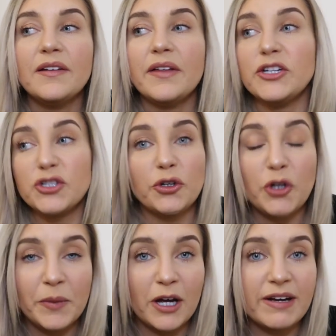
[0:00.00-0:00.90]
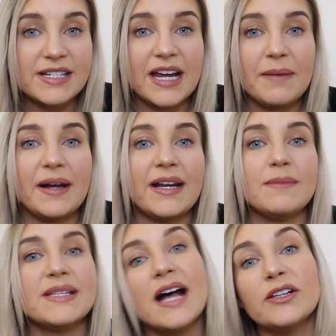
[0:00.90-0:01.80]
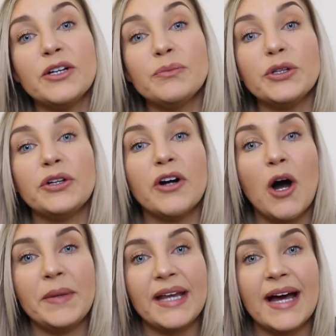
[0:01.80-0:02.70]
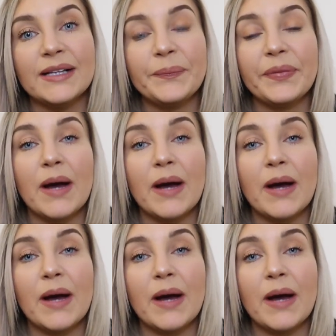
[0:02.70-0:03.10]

and you don't know me already, my name's Helen, but you can call me Nell.